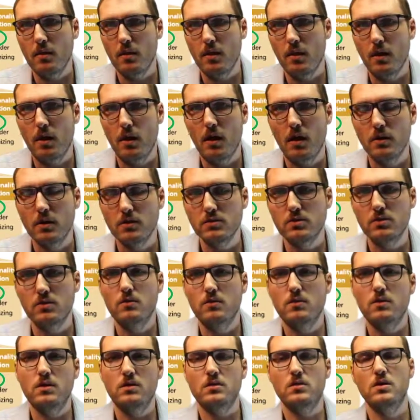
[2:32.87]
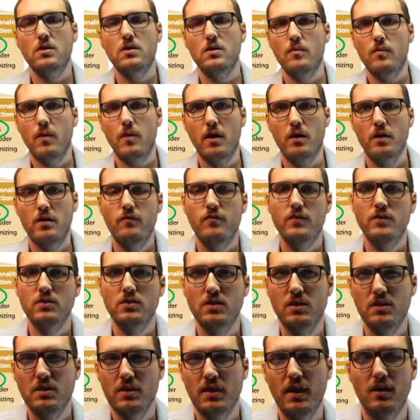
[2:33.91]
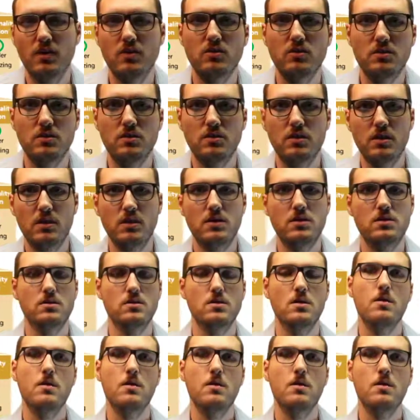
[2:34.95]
Also, the term artificial intelligence is